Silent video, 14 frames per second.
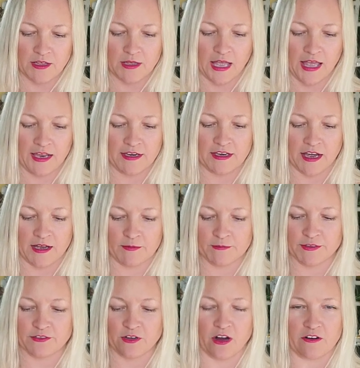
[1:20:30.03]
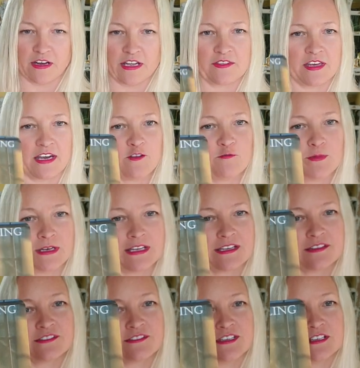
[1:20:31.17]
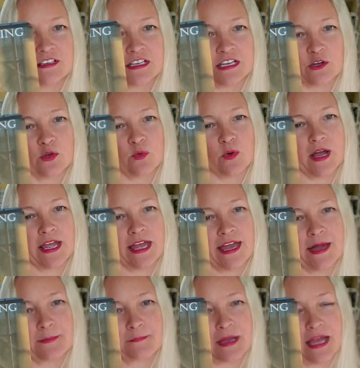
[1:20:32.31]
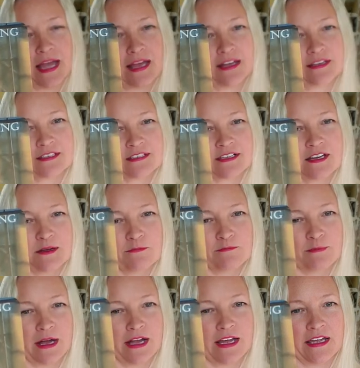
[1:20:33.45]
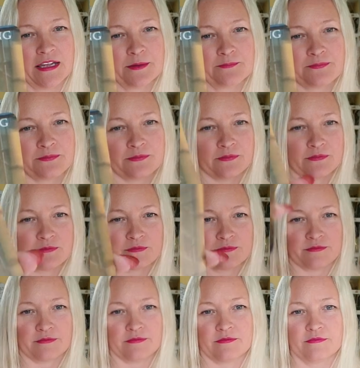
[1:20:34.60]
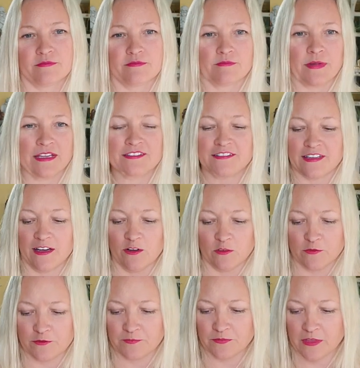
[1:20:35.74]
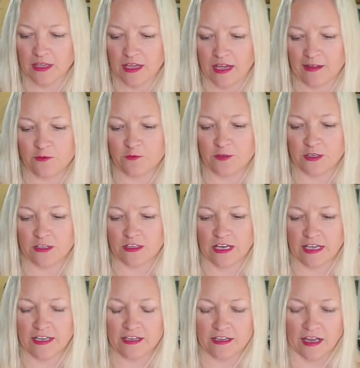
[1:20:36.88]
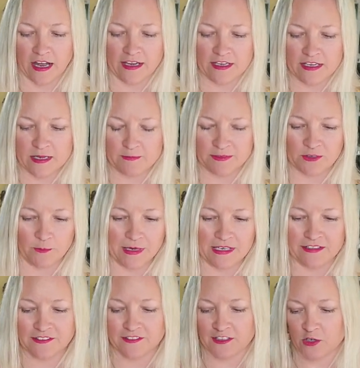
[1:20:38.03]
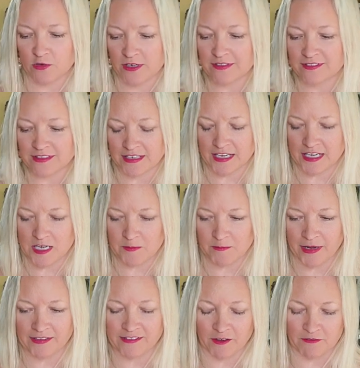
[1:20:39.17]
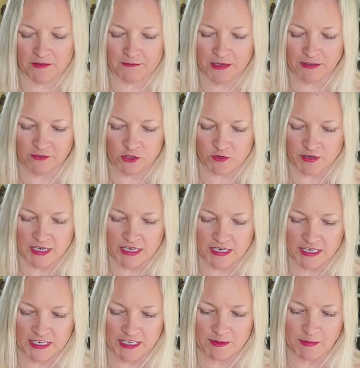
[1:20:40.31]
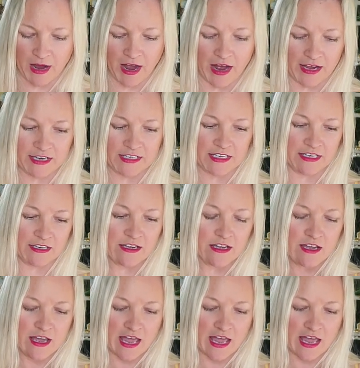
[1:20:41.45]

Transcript: And I'm sorry that I've been concealing who I am and my myself I feel like I keep so many secrets and I keep myself a mystery and I keep hiding.